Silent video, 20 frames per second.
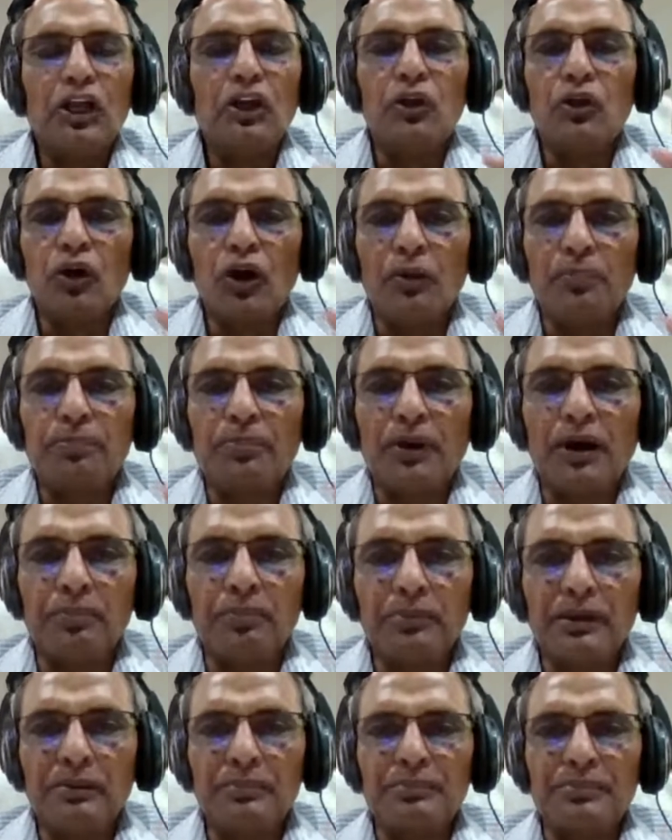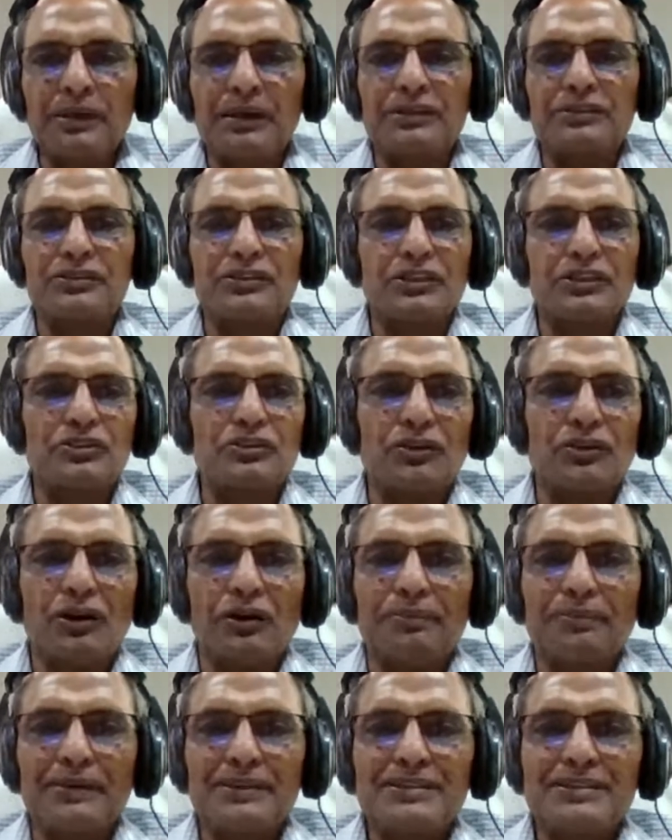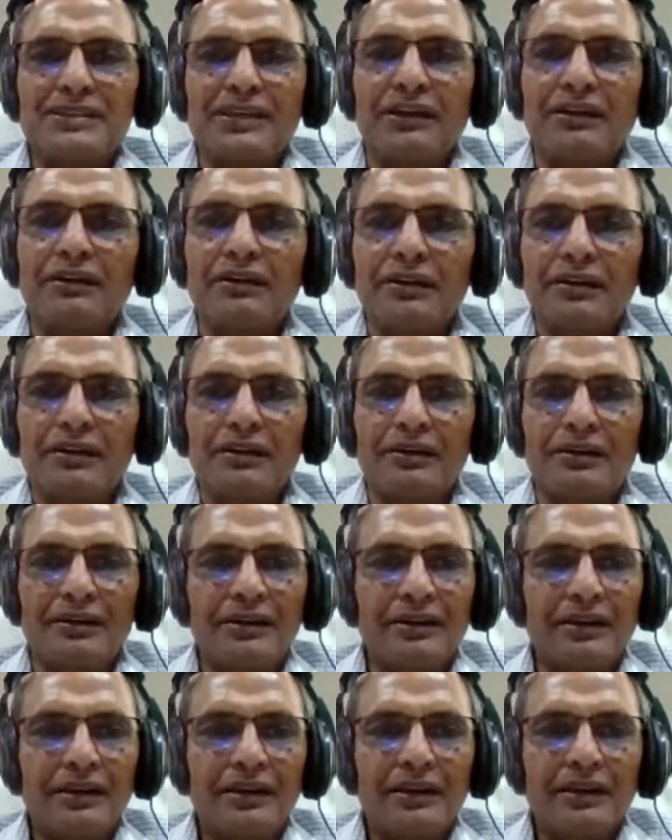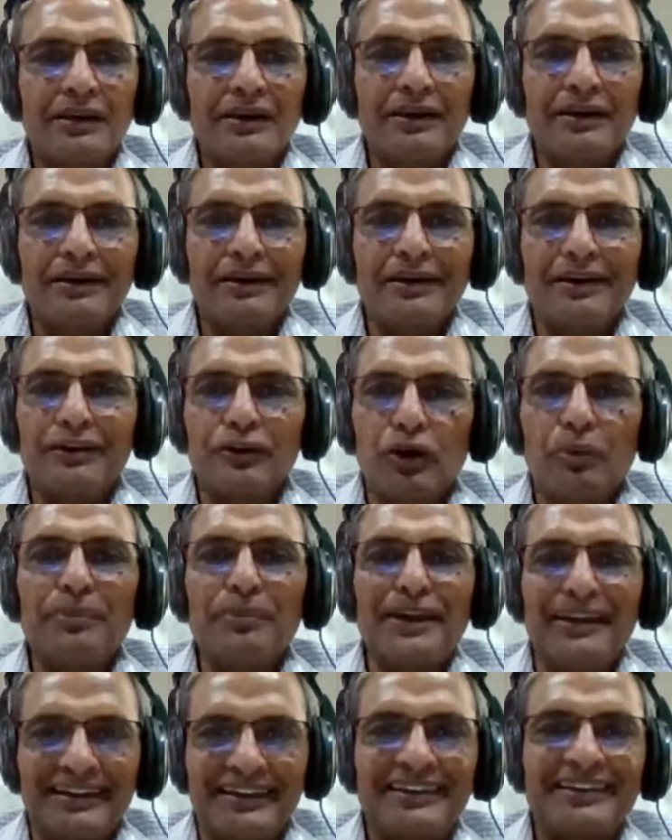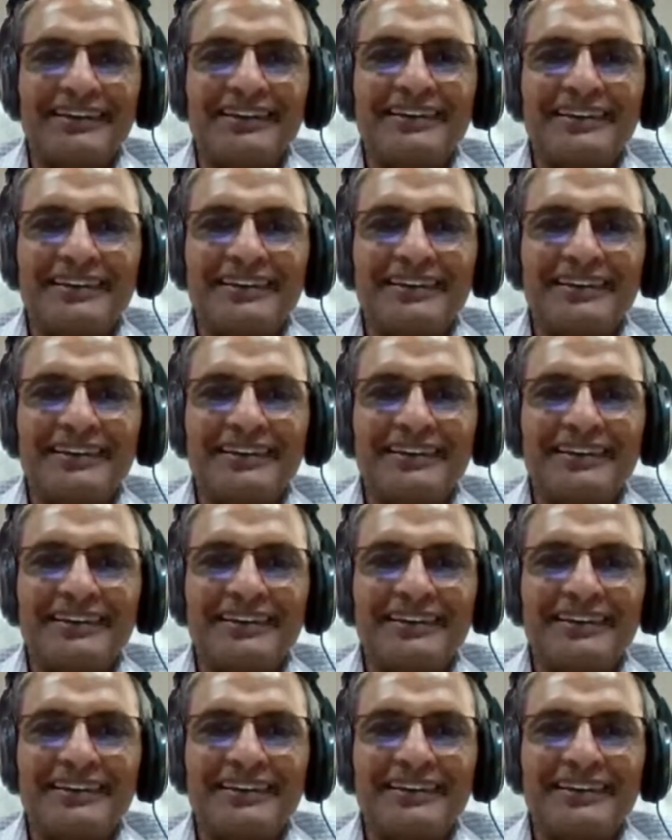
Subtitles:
no problem consists of a single domain.